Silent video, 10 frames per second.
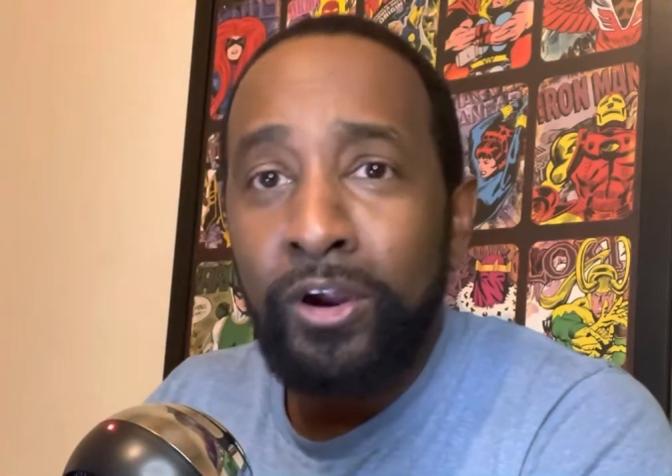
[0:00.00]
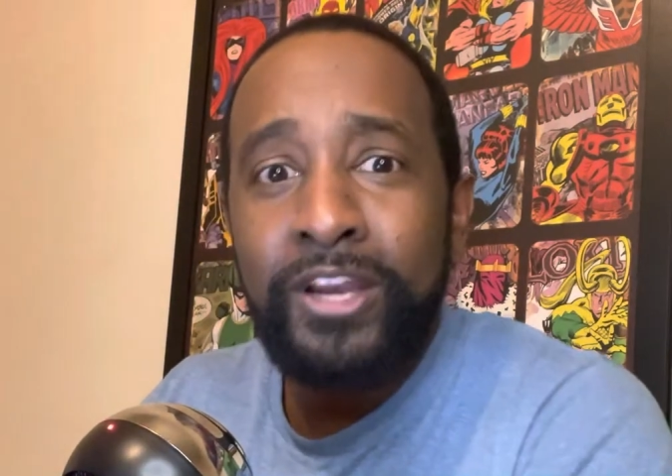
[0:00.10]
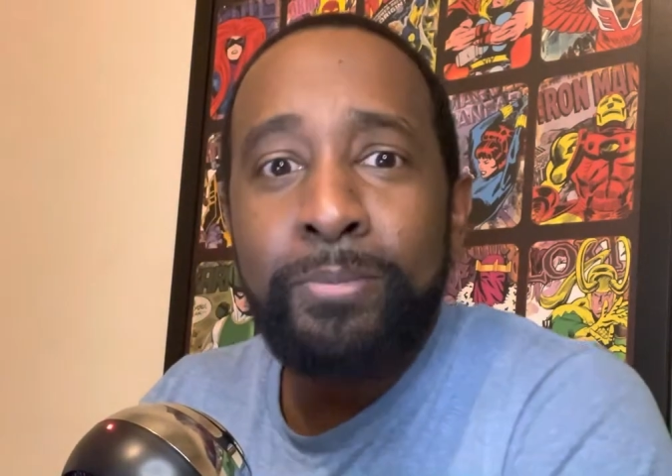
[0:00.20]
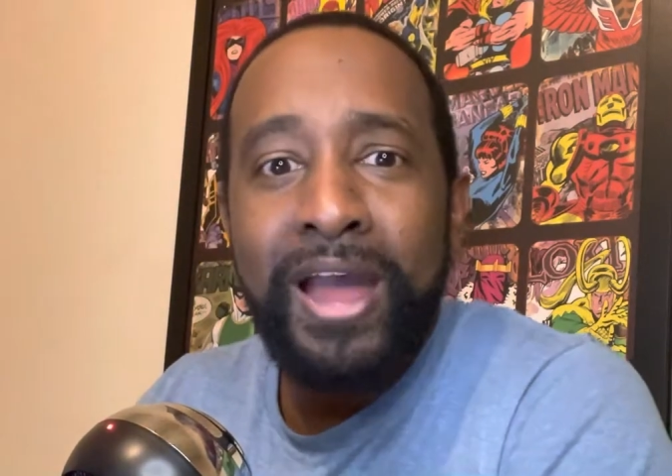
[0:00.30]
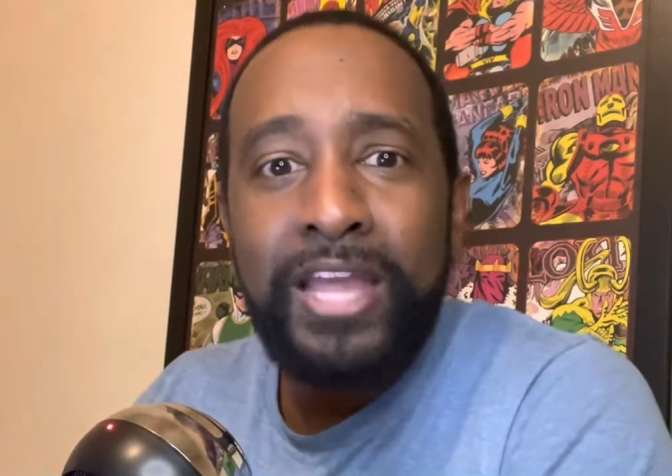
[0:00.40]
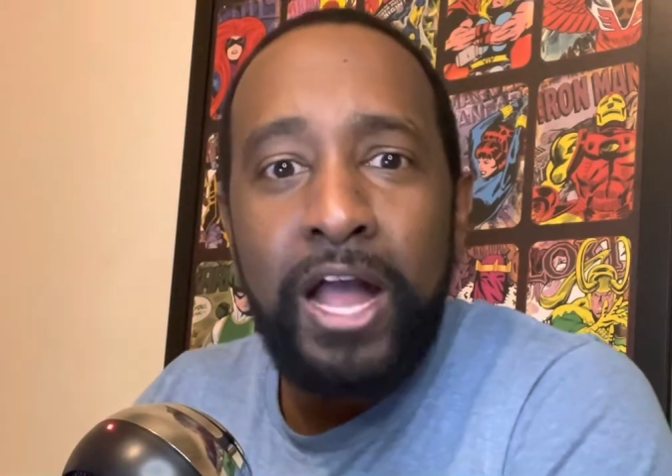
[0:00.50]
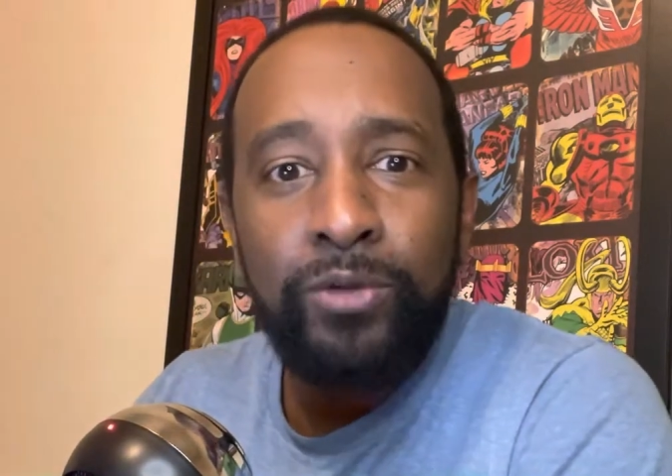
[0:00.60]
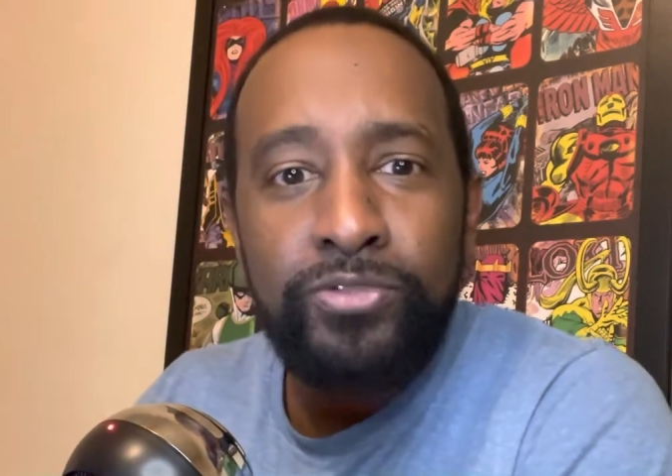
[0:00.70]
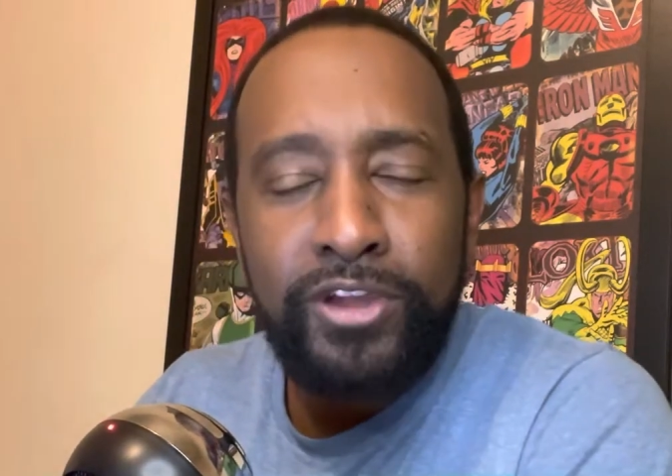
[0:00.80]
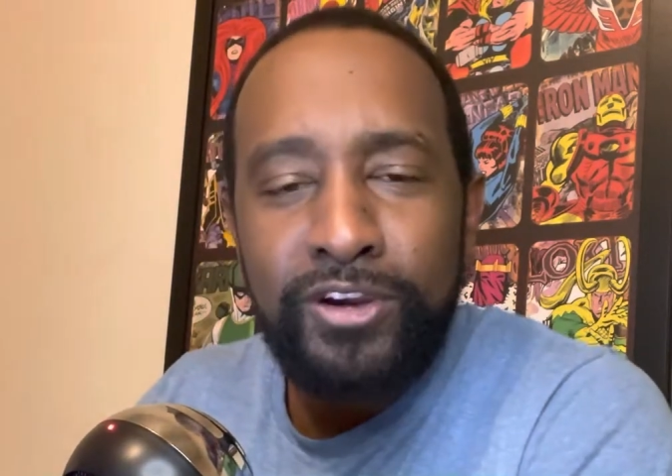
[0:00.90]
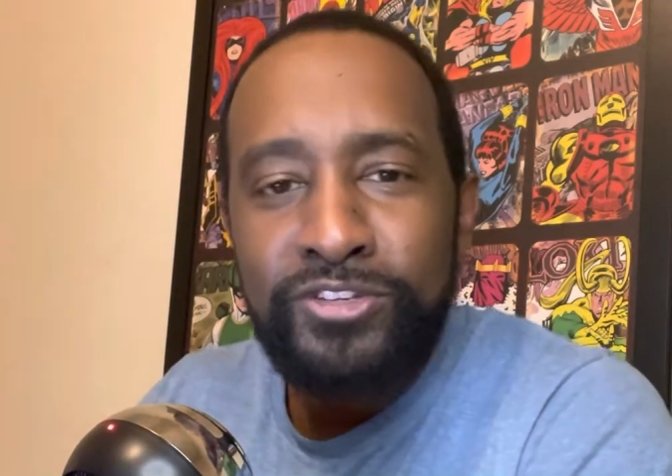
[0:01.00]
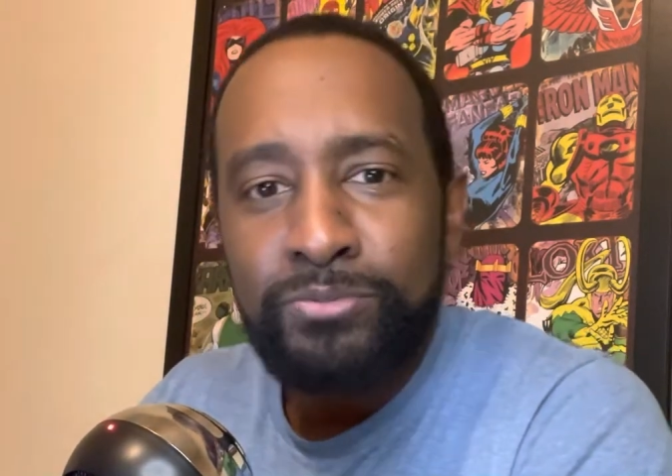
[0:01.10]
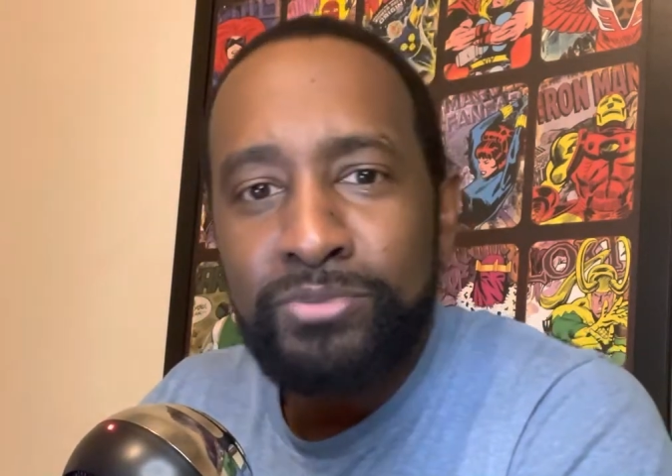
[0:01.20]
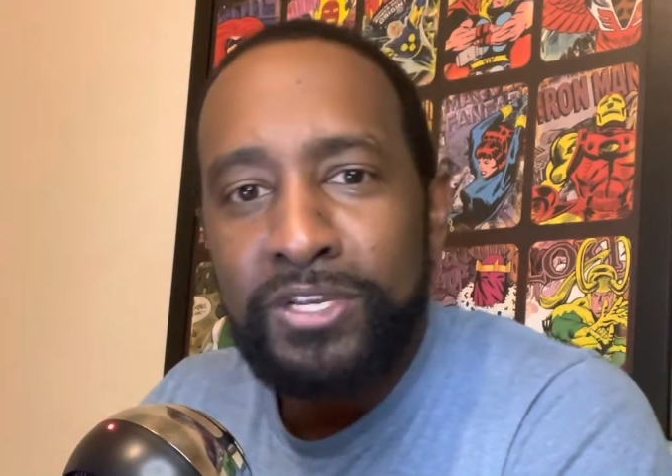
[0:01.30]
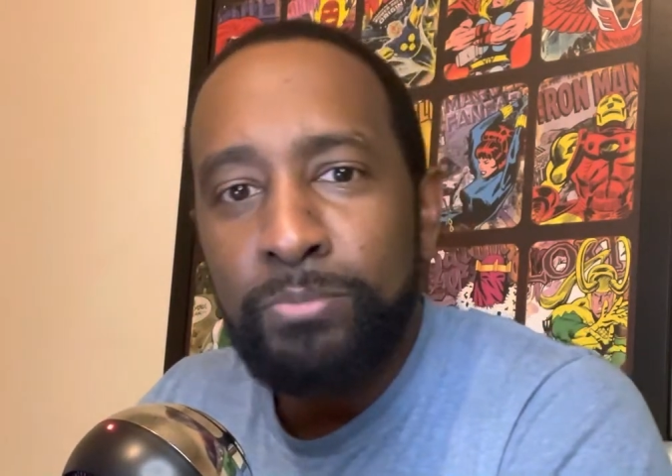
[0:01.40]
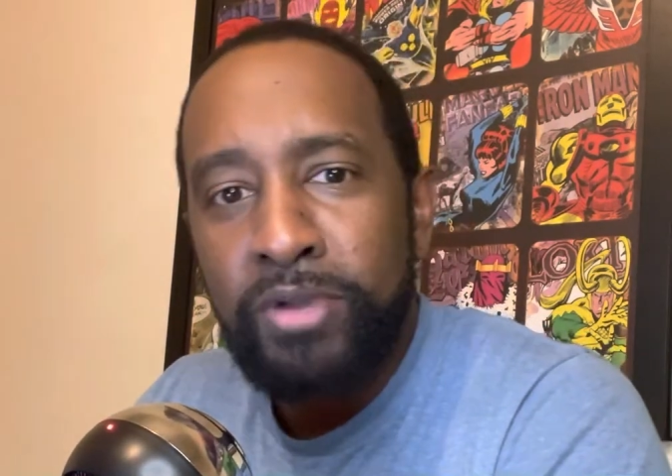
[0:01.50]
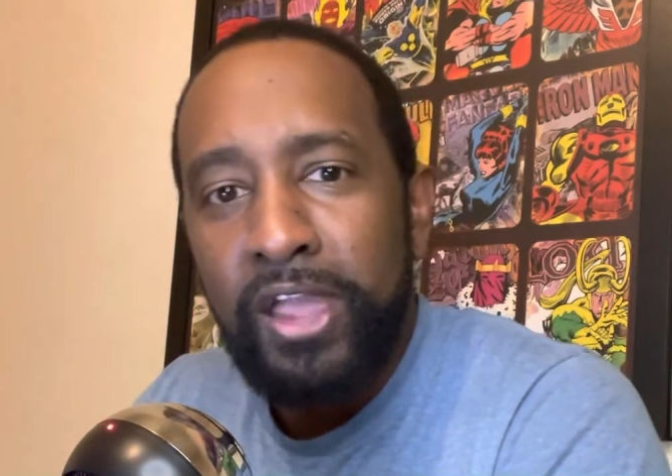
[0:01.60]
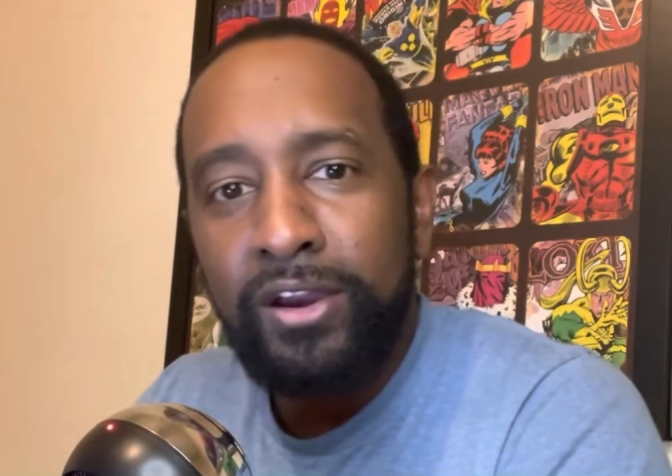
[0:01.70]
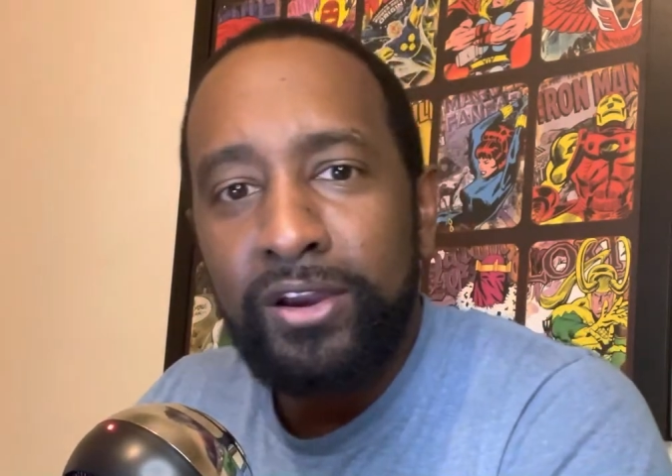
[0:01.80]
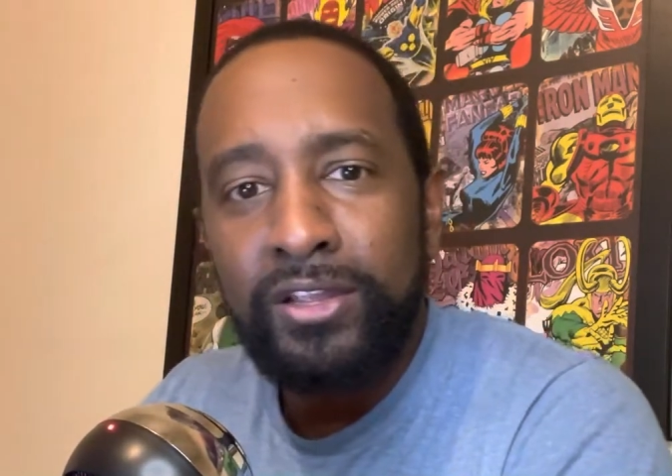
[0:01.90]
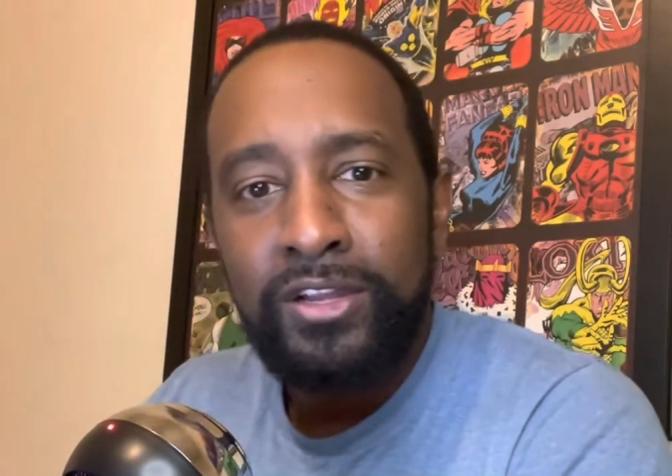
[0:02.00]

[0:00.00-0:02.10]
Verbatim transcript: anybody out there should be comparing